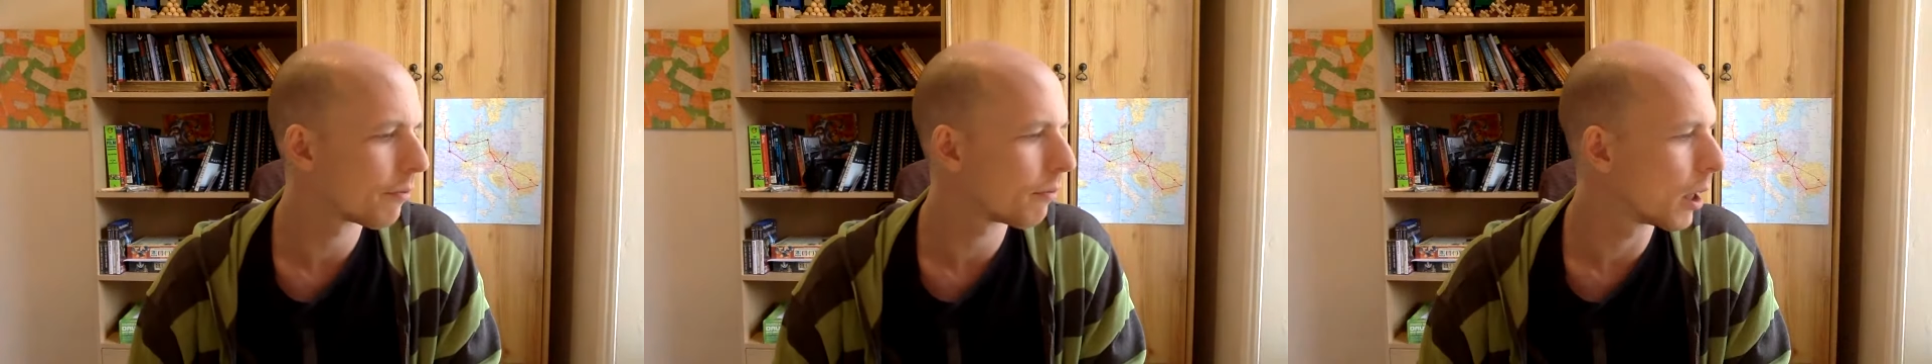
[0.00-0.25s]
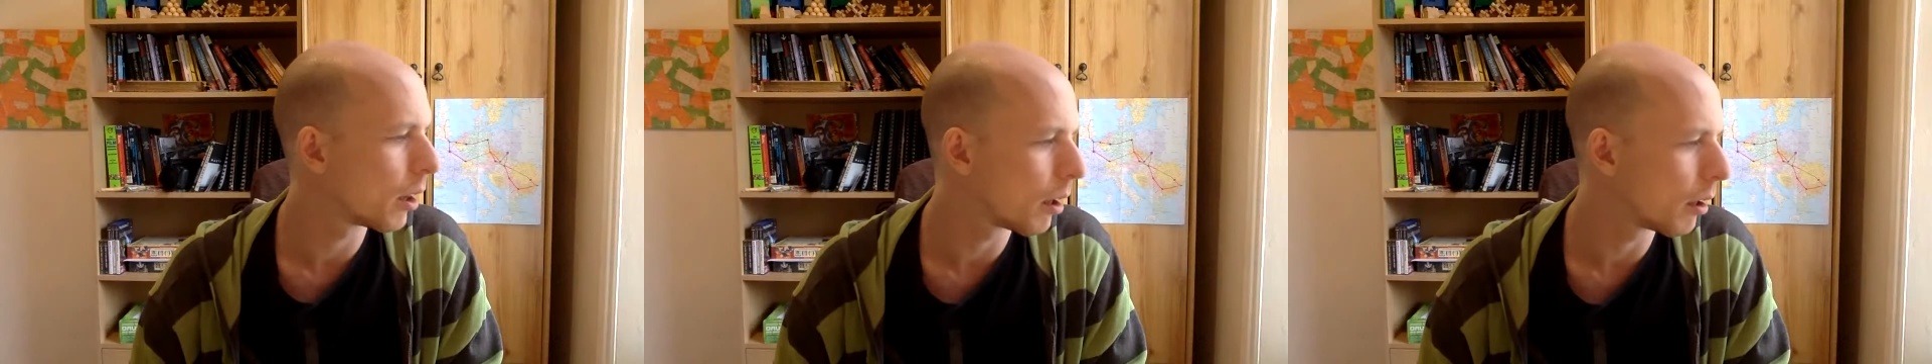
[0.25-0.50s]

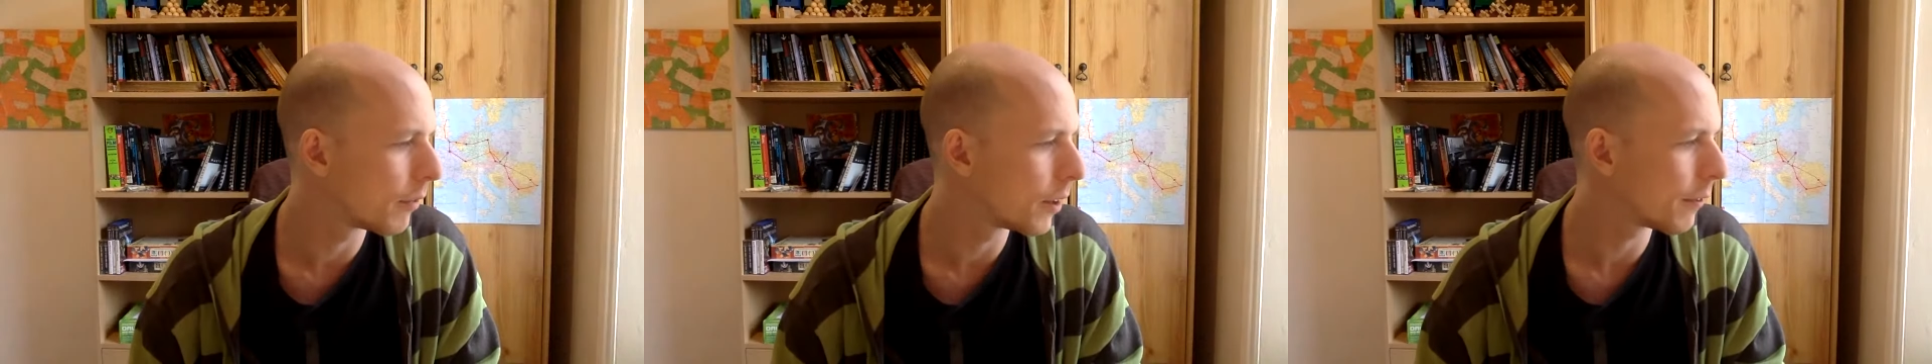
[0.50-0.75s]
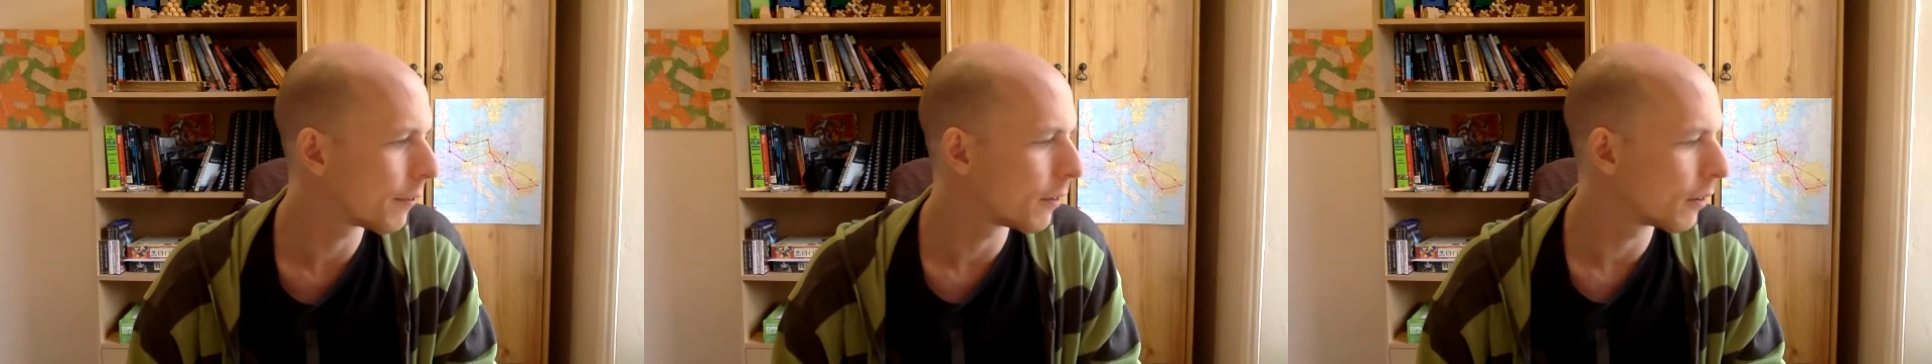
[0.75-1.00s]
a lot of
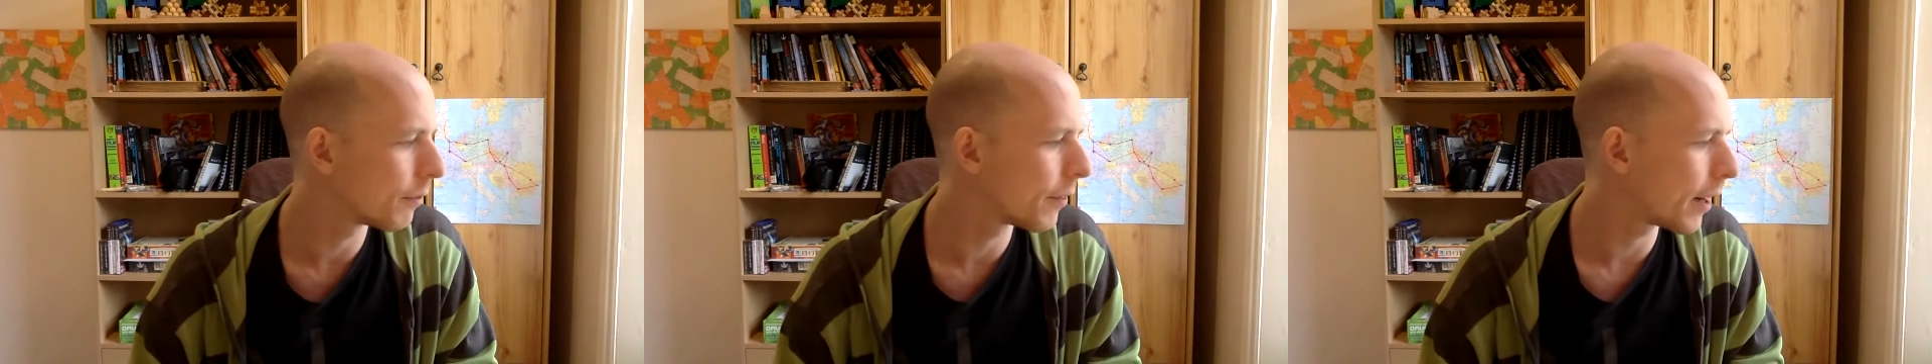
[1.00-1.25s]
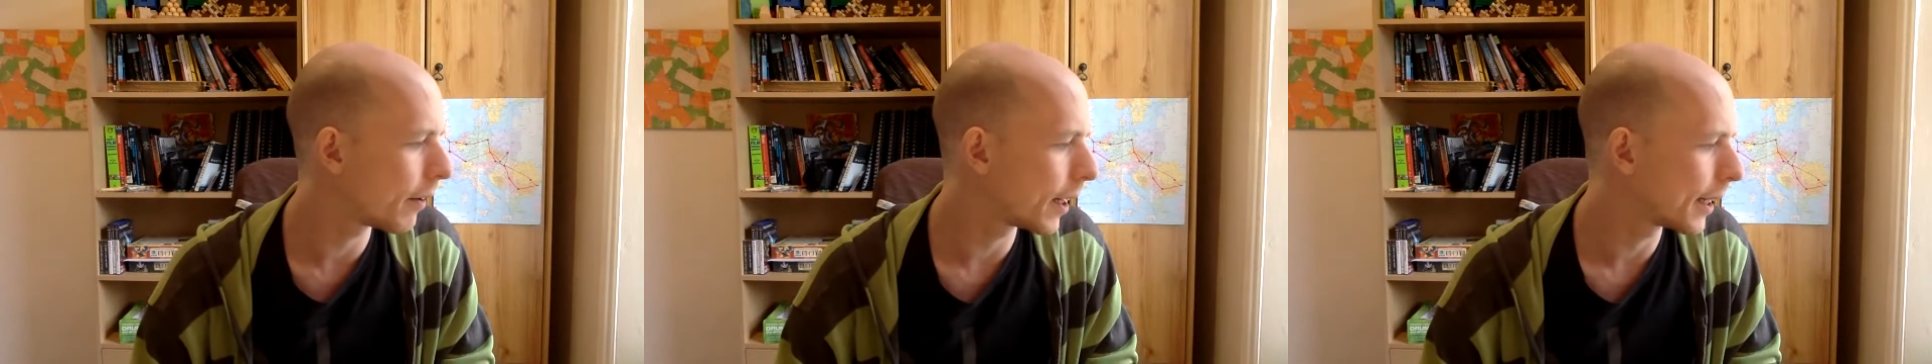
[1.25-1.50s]
different
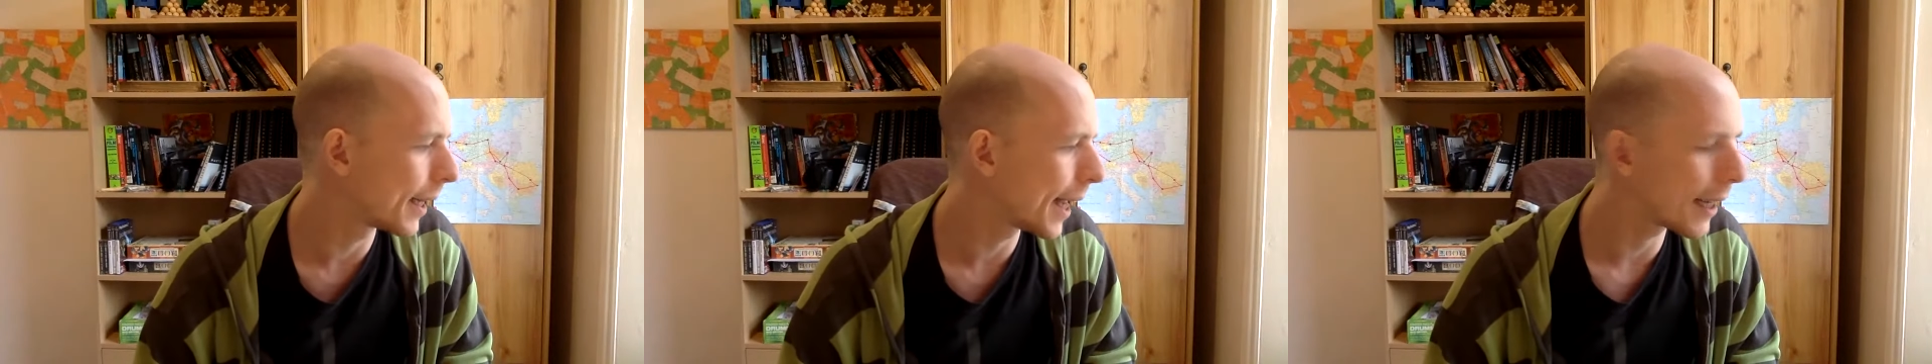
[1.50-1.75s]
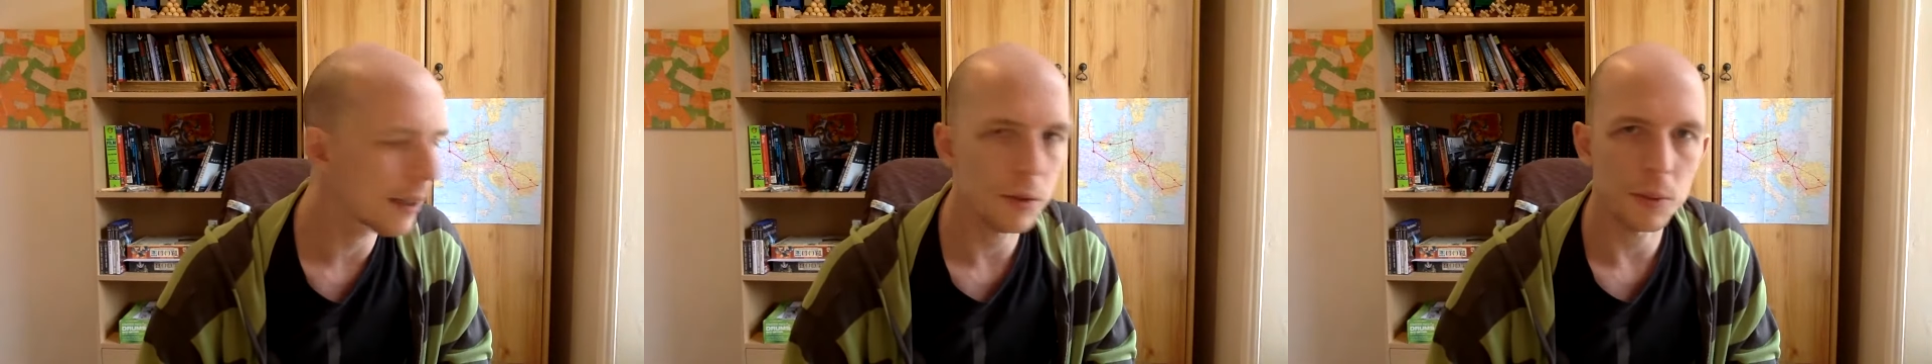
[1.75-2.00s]
varying
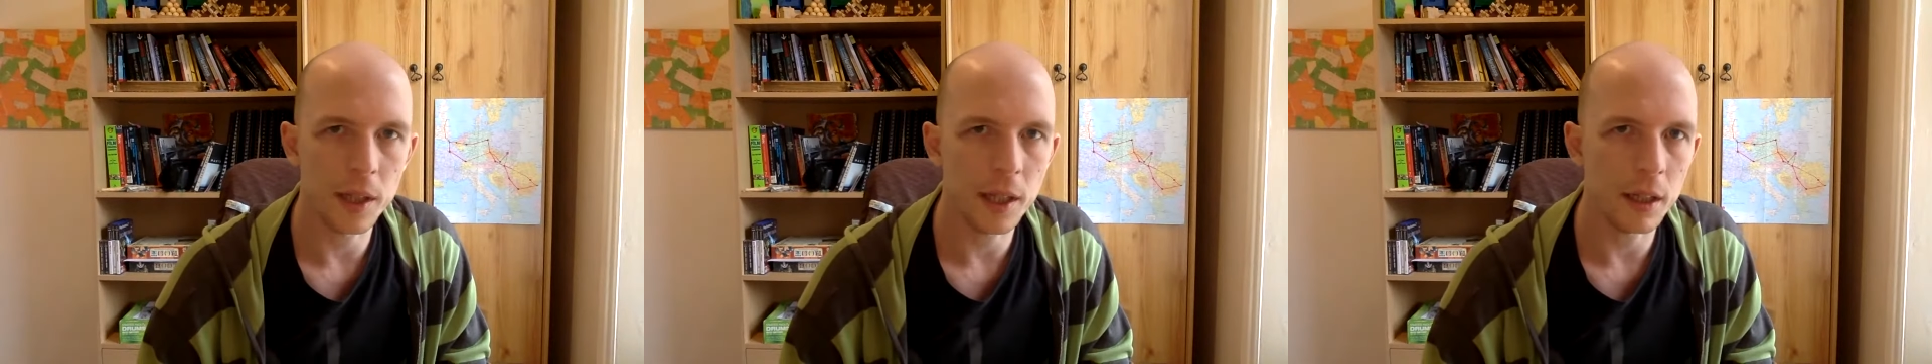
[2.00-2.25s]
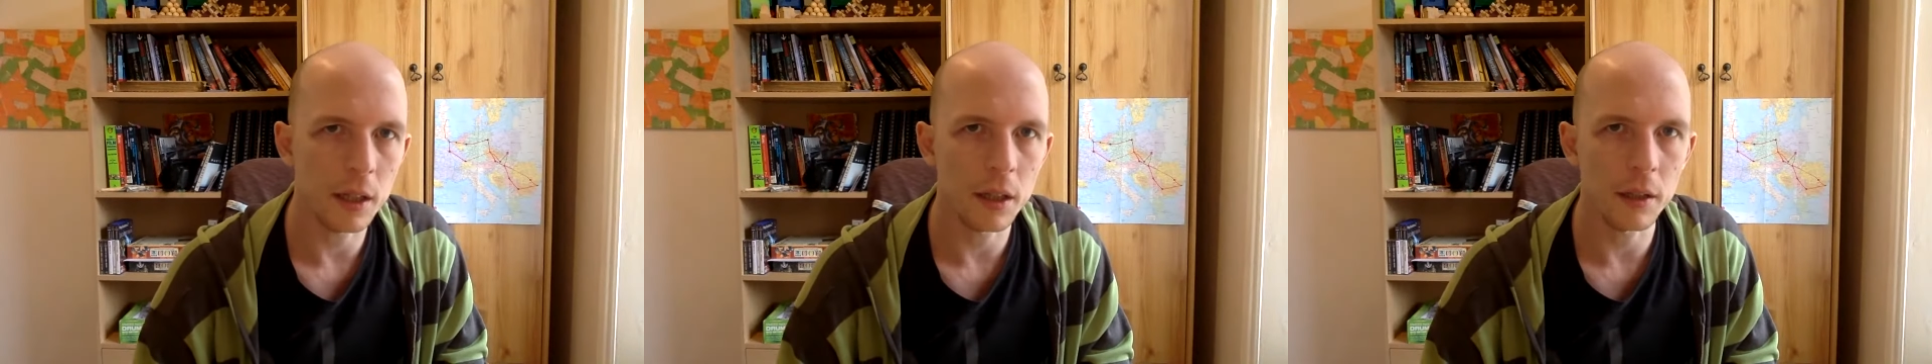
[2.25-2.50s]
lengths within
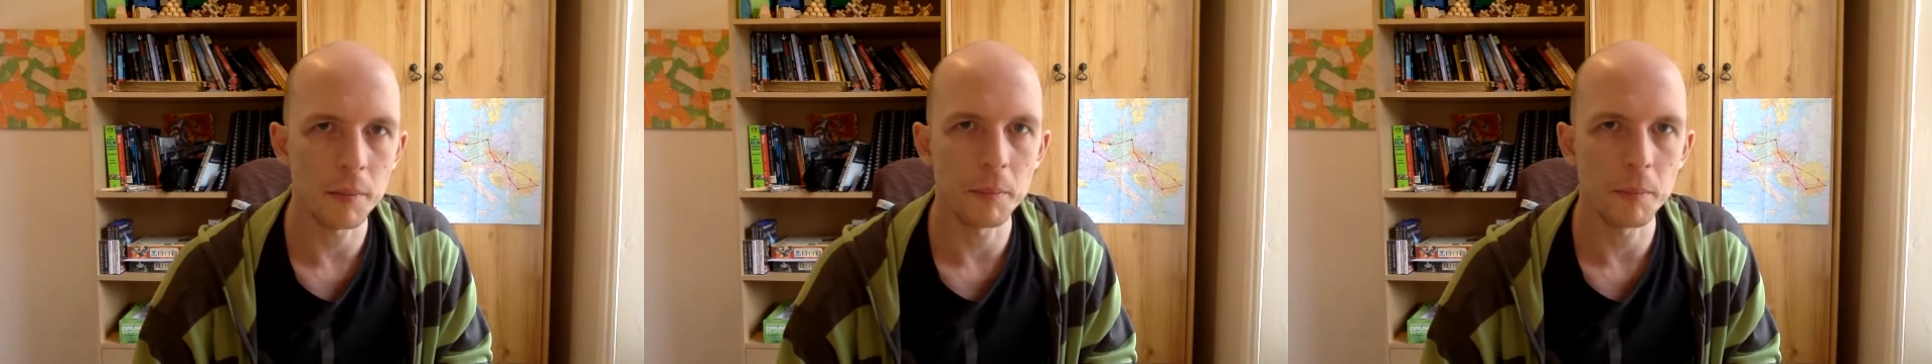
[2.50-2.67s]
it,